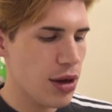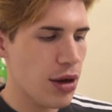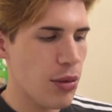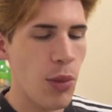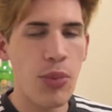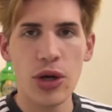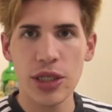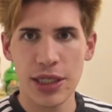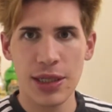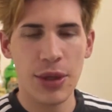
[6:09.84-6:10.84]
what
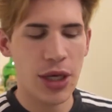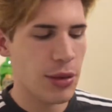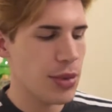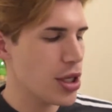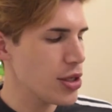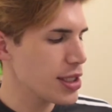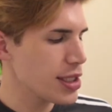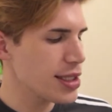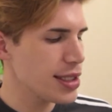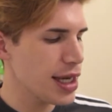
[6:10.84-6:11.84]
projects am I going to be using
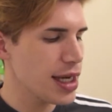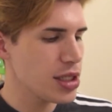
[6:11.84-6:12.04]
today?